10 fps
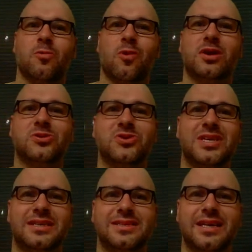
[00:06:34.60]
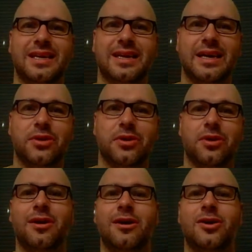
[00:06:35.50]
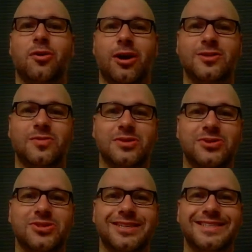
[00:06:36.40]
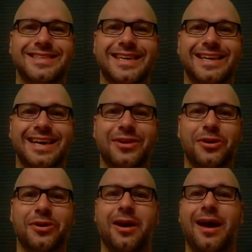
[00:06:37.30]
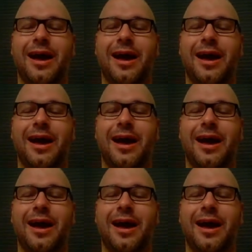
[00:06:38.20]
runners tend to stay together. CrossFitters tend to stay together.